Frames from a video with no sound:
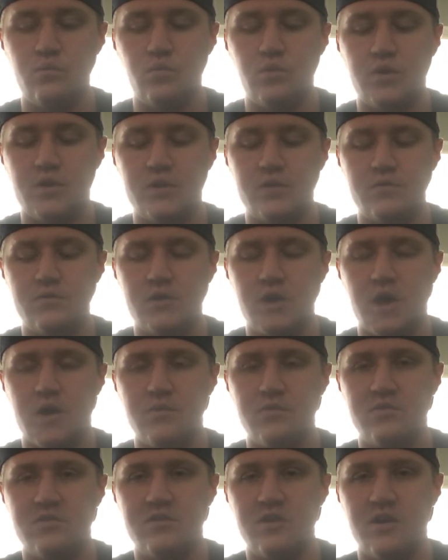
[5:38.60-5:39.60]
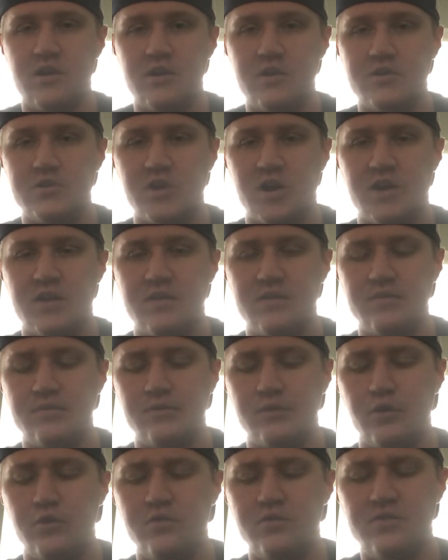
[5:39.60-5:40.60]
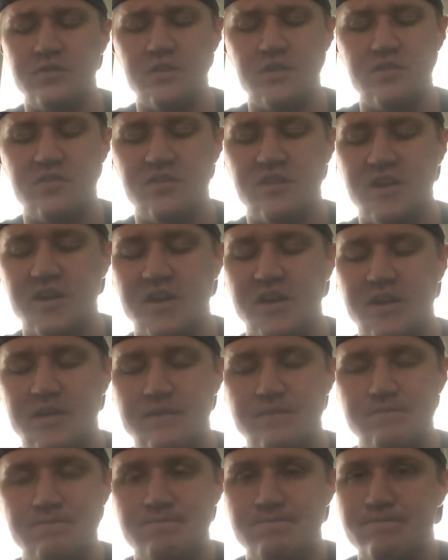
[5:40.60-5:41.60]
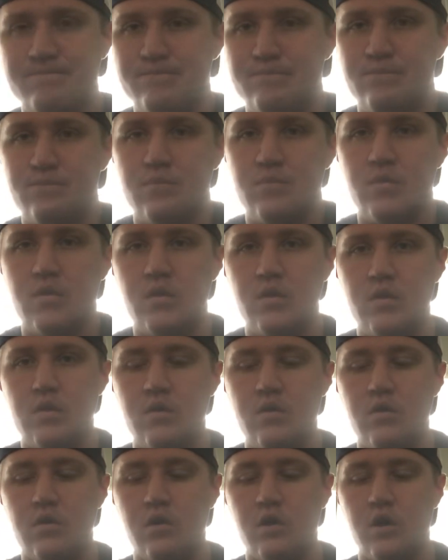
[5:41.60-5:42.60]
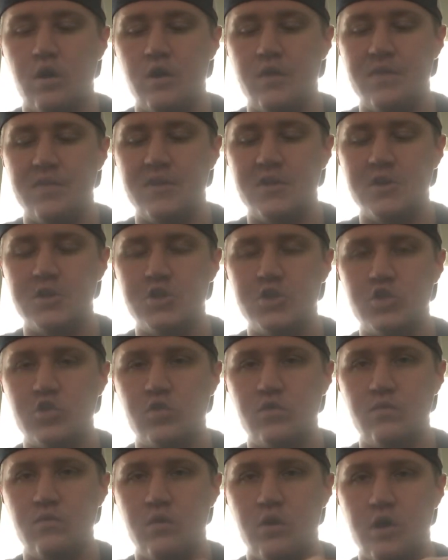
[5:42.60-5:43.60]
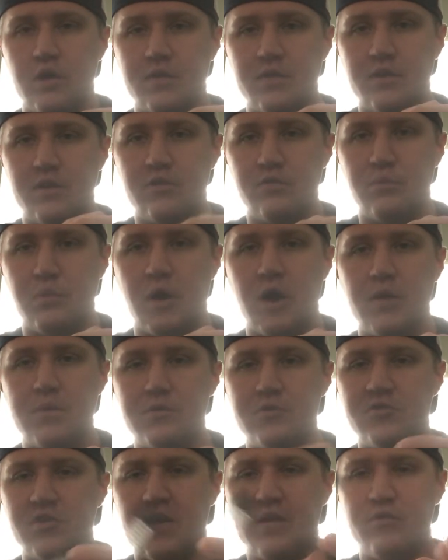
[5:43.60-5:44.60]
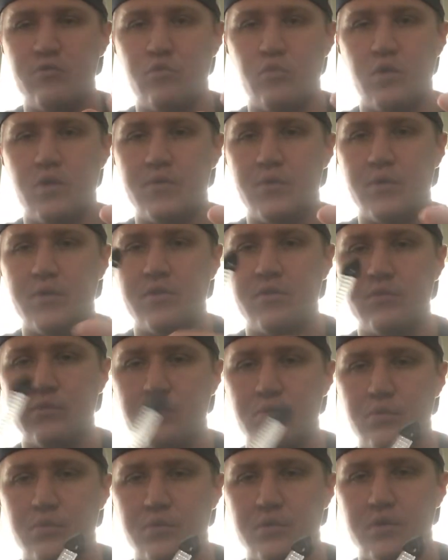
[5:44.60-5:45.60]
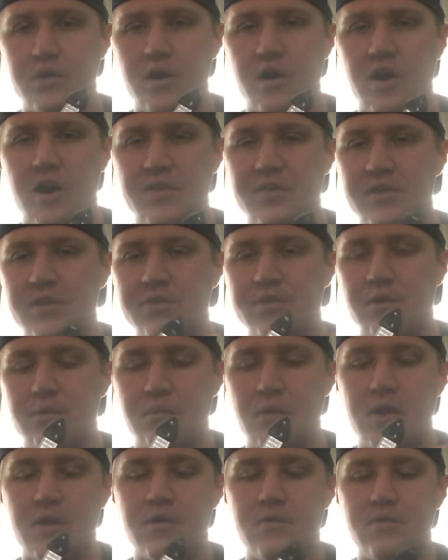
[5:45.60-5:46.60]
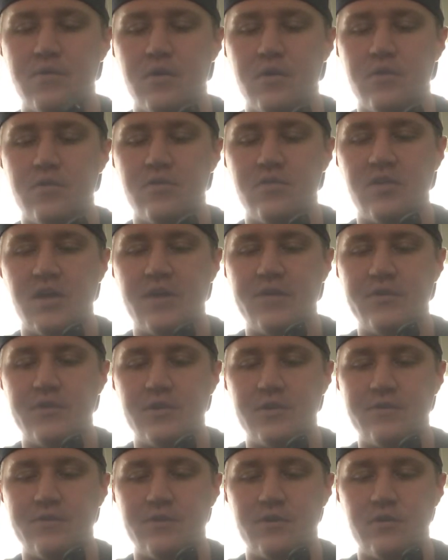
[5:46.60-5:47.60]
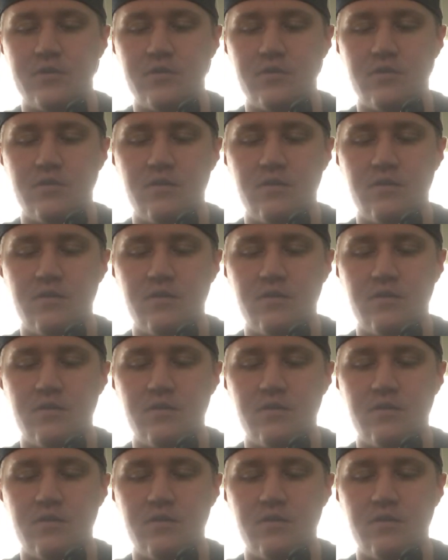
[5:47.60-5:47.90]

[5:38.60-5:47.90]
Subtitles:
when it comes to trying to loosen this thing on these bottom straps, for whatever reason with the Riddell, I think they're made of a slightly different